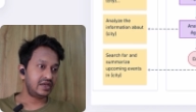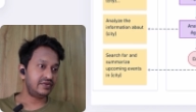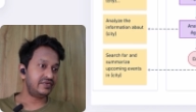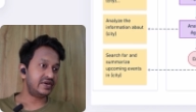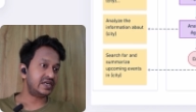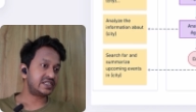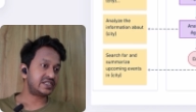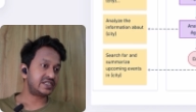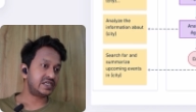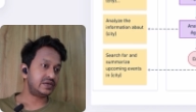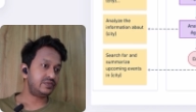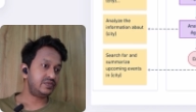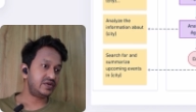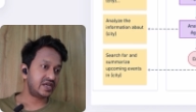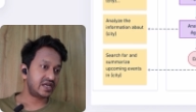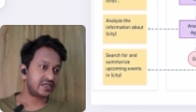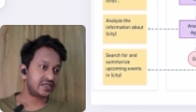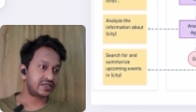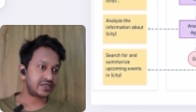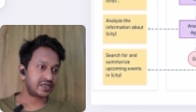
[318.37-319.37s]
events
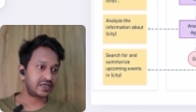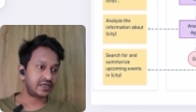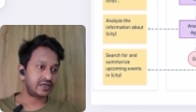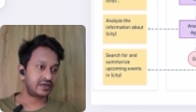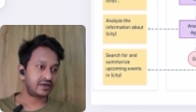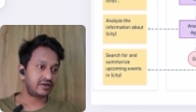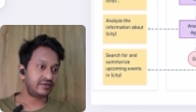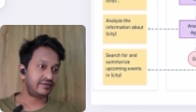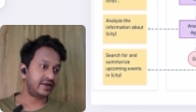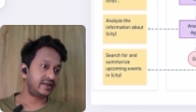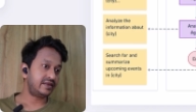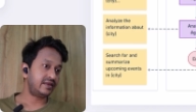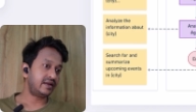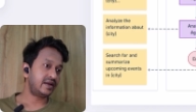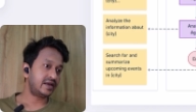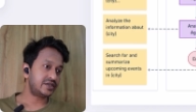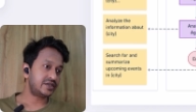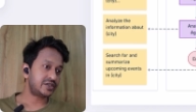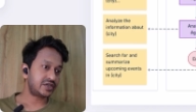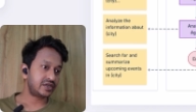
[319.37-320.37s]
db agent
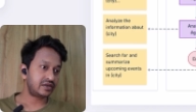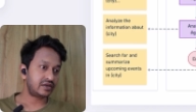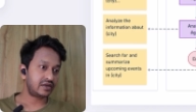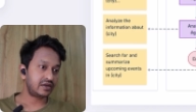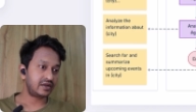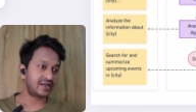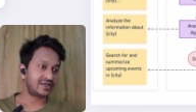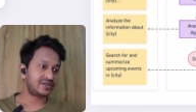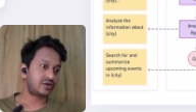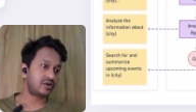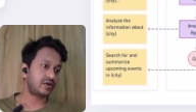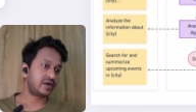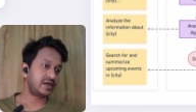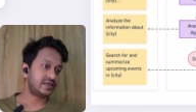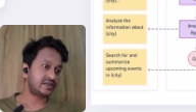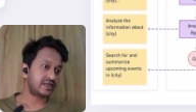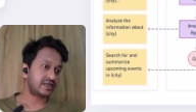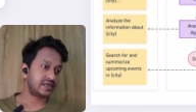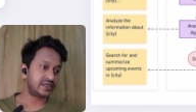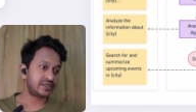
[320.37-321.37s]
weather agent
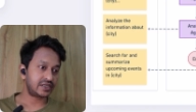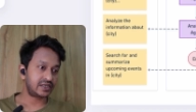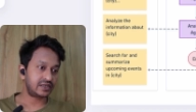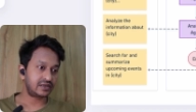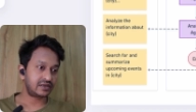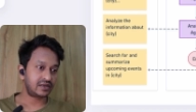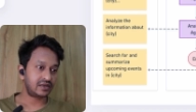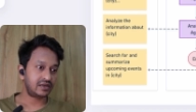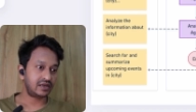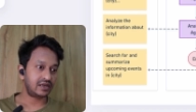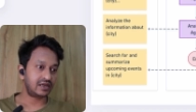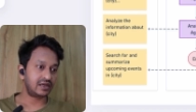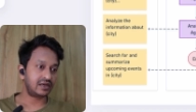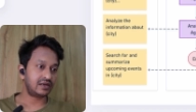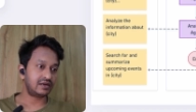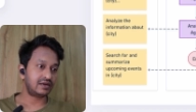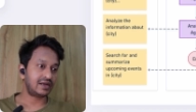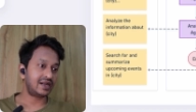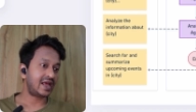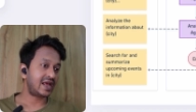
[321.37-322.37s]
restaurants agent
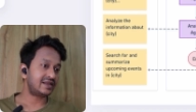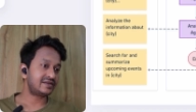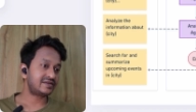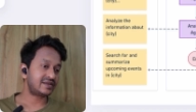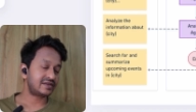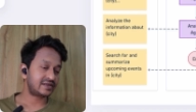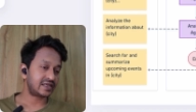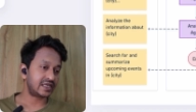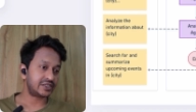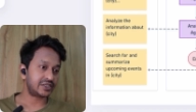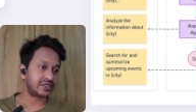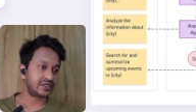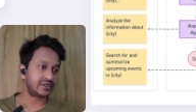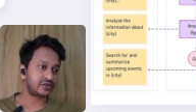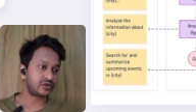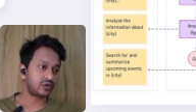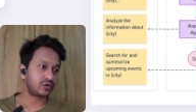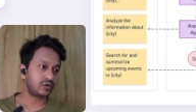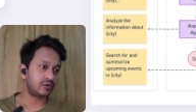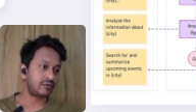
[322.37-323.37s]
uh, analysis
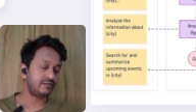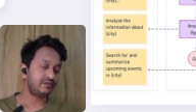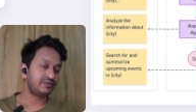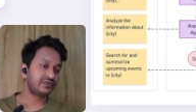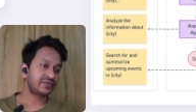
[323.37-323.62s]
agent so